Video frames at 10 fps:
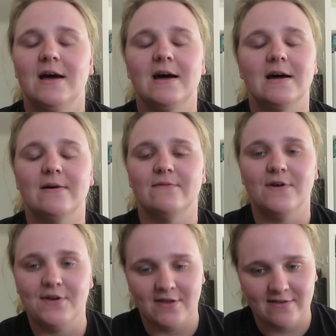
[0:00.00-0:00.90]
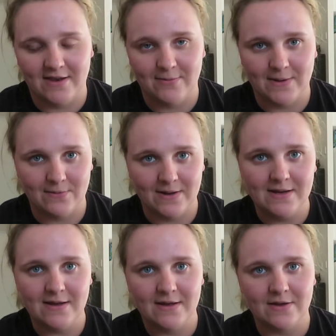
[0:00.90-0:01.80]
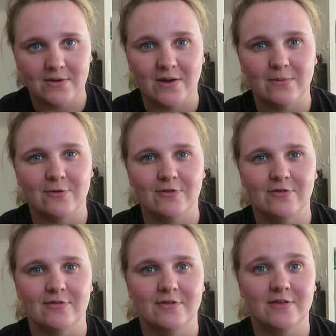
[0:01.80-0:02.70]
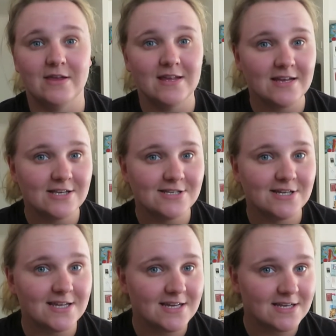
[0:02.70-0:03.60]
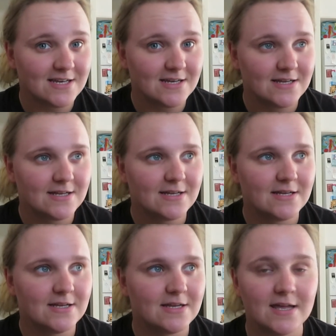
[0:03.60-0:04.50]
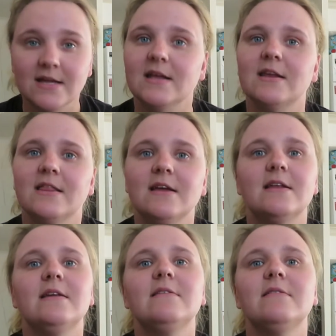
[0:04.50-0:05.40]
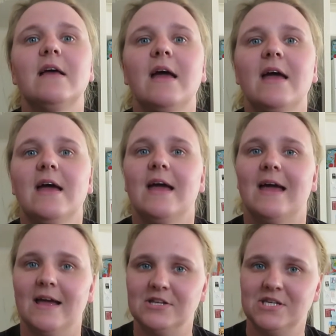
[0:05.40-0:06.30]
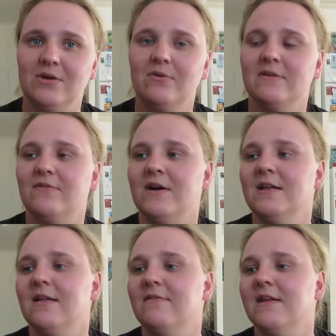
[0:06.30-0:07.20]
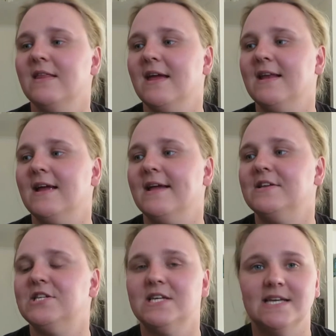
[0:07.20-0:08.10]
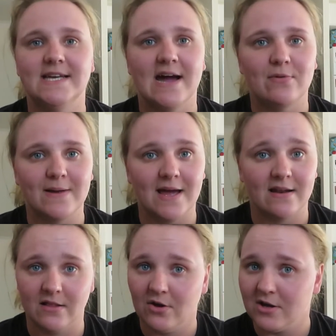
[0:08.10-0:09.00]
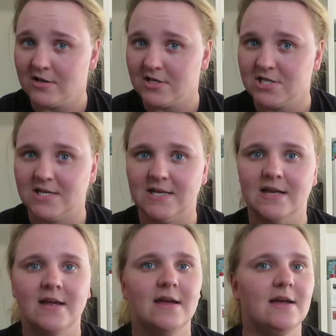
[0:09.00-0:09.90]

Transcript: um, very nice lady by the way, her name is Gillian, Gillian? Gillian I think it is and she was a very lovely lady and she helped me out a lot. She,